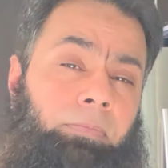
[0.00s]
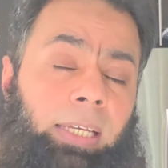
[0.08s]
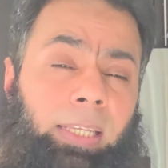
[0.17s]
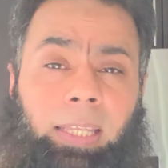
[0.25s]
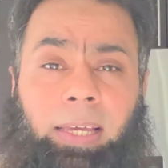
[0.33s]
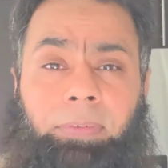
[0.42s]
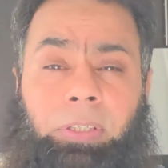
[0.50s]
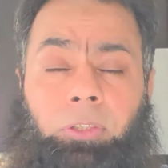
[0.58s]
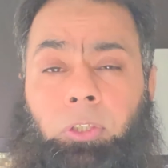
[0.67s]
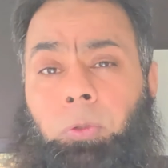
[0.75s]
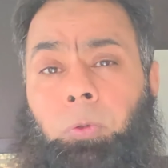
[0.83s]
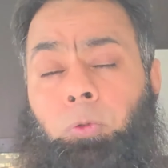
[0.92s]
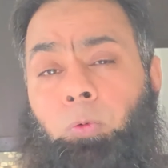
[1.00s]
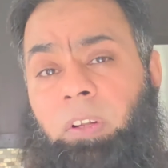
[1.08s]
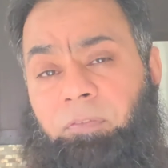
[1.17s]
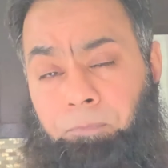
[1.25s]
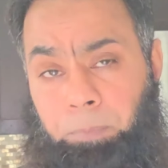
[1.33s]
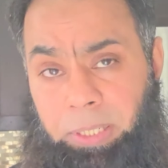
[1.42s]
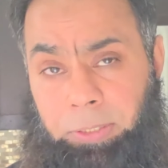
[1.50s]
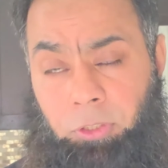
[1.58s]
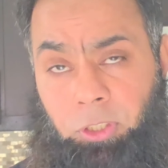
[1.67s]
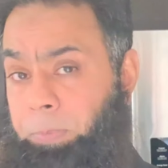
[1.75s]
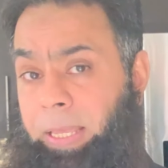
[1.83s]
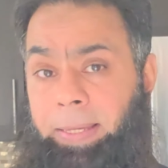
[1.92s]
11 to 12
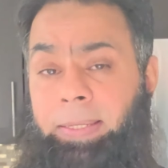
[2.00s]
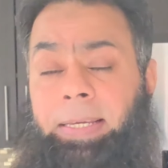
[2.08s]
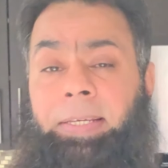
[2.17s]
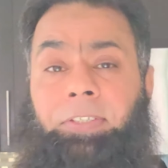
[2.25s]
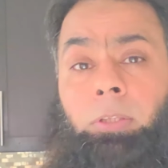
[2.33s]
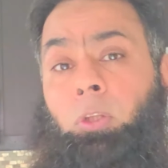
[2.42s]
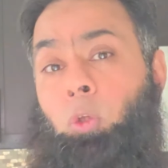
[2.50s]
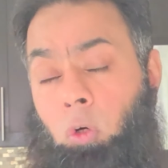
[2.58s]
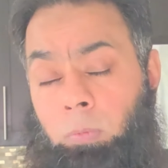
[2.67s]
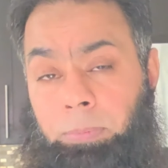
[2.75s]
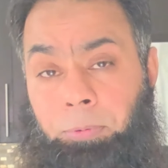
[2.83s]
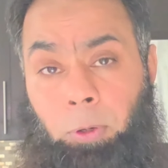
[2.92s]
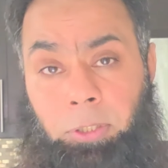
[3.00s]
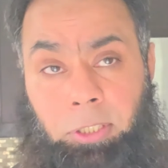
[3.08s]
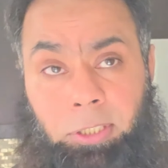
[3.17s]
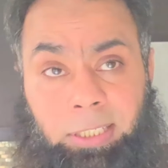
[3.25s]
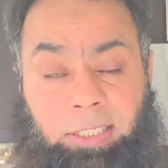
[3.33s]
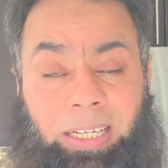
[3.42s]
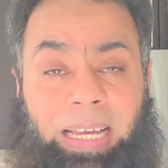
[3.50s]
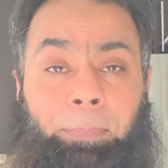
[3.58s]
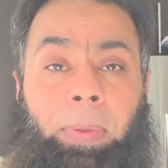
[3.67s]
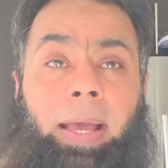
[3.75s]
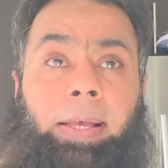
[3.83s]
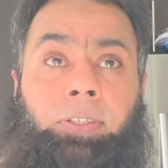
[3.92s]
months. That is the normal processing
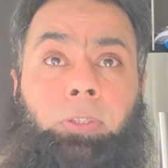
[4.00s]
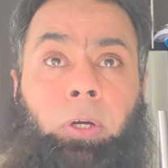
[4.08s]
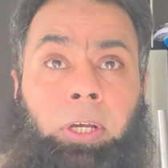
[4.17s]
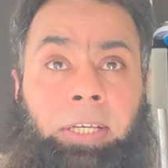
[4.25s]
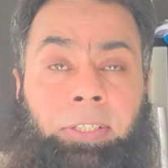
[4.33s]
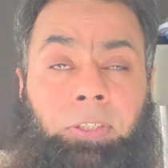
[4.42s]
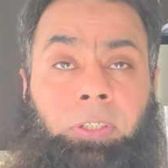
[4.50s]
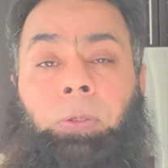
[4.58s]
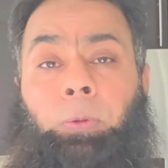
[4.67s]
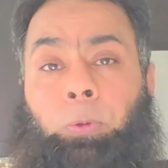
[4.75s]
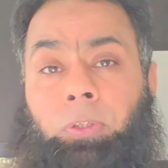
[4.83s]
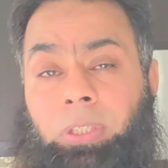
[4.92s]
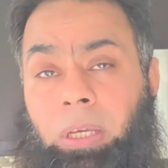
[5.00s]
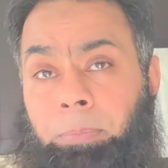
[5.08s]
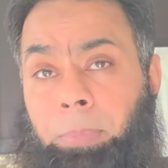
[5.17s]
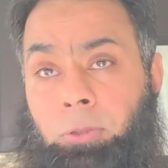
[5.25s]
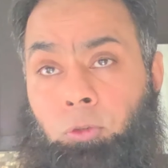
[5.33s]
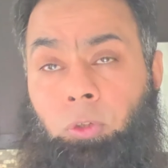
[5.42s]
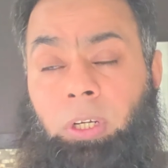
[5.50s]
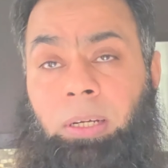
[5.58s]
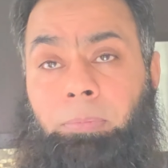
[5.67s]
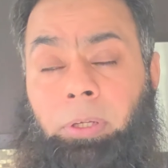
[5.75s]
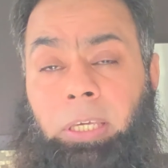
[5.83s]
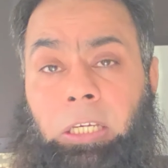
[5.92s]
time as long as you submit your
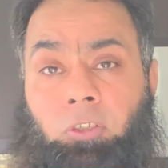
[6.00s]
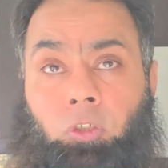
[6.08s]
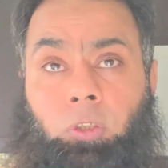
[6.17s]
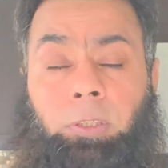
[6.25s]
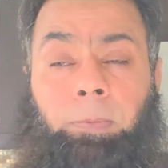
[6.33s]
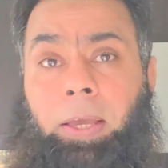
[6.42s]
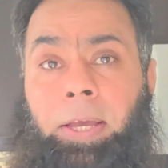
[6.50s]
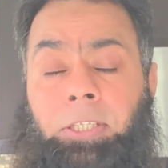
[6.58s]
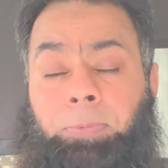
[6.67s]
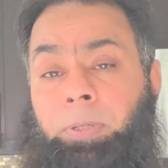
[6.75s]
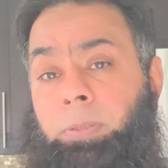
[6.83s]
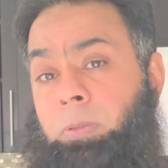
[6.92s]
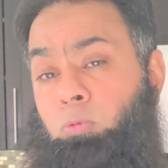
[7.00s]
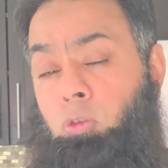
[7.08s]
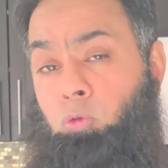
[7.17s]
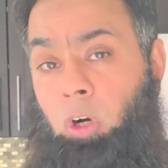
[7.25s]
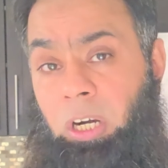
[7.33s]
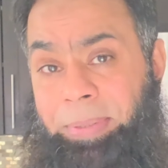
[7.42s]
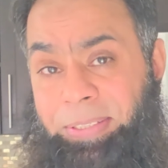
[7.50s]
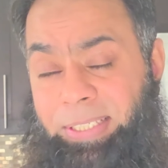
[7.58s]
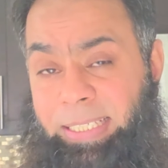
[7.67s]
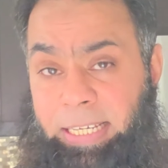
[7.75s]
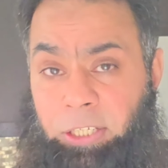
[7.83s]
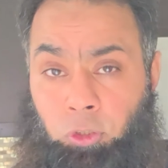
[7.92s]
application as per the
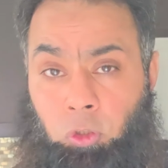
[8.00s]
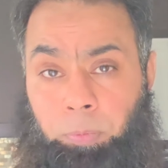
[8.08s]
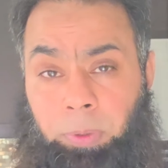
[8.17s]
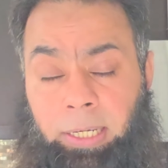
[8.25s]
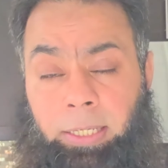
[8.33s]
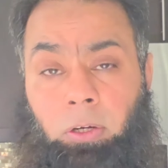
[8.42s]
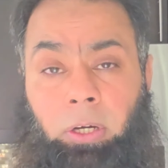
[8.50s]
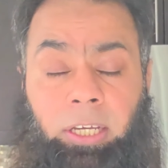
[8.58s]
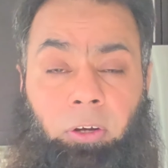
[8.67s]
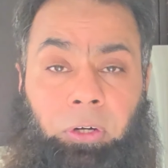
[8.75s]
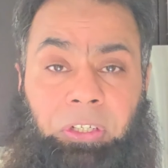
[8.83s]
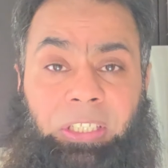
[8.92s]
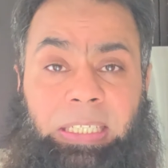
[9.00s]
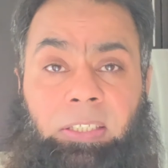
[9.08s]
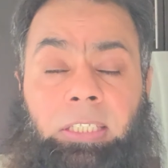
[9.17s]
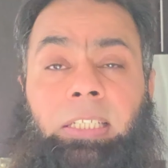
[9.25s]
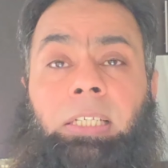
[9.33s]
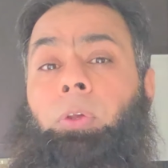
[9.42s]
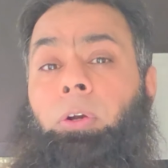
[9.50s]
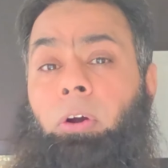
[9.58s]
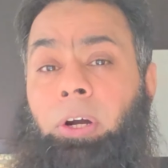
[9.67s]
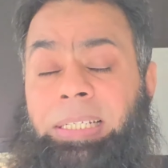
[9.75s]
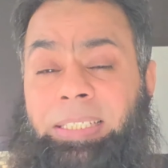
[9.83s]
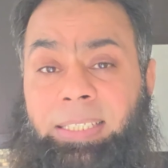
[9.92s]
requirements issued by IRCC. There
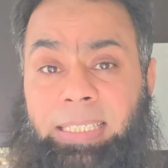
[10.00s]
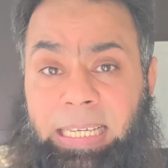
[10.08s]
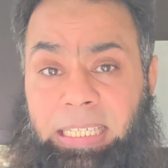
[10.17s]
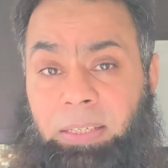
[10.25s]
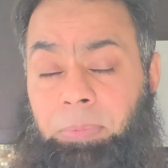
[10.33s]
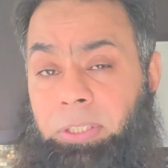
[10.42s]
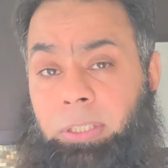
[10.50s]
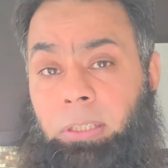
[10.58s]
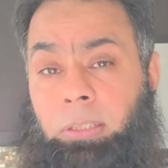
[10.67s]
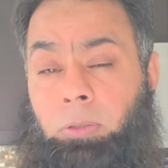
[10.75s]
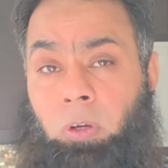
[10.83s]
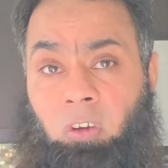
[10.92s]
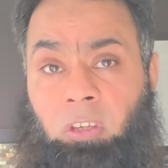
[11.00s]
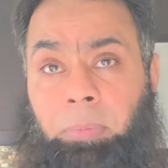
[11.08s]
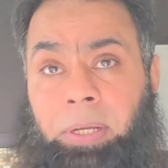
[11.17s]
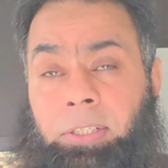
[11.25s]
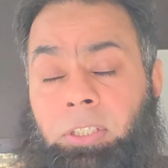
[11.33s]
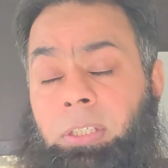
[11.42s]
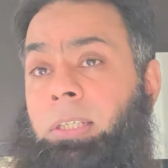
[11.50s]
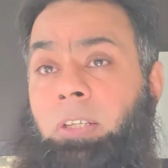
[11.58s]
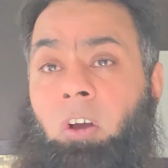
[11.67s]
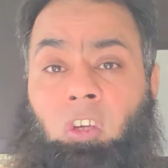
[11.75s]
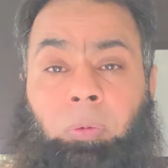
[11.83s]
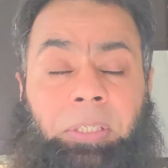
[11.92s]
aren't any missing documents. The
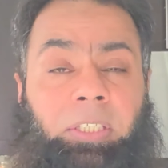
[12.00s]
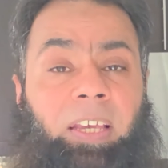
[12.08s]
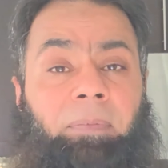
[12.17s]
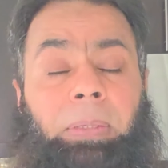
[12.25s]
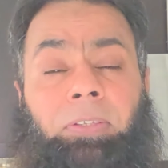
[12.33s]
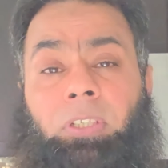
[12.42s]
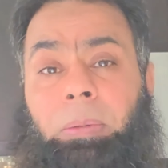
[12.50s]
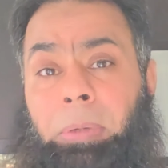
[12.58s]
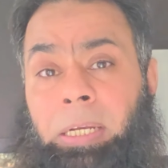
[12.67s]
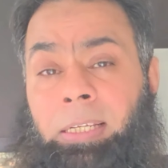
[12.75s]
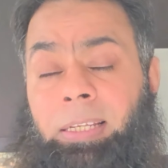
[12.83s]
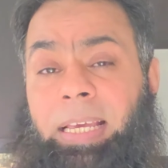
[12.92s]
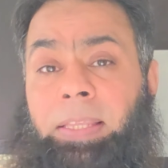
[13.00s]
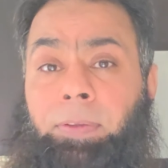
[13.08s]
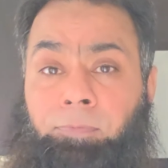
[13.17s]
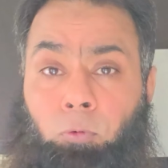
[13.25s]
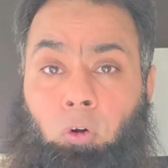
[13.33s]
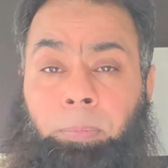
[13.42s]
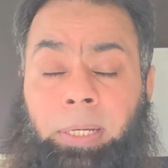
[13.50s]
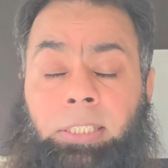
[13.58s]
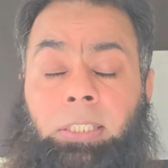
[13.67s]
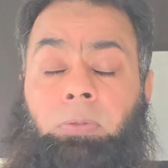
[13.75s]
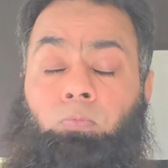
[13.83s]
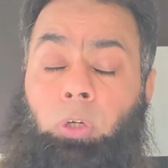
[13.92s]
documents have been submitted in the
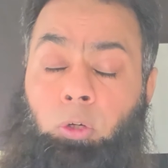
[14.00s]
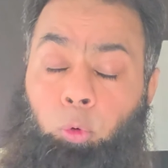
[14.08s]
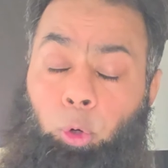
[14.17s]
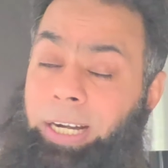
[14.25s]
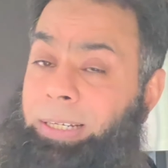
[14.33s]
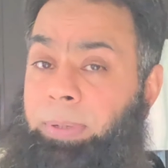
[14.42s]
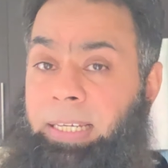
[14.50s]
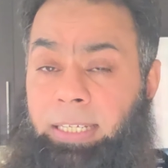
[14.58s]
format required by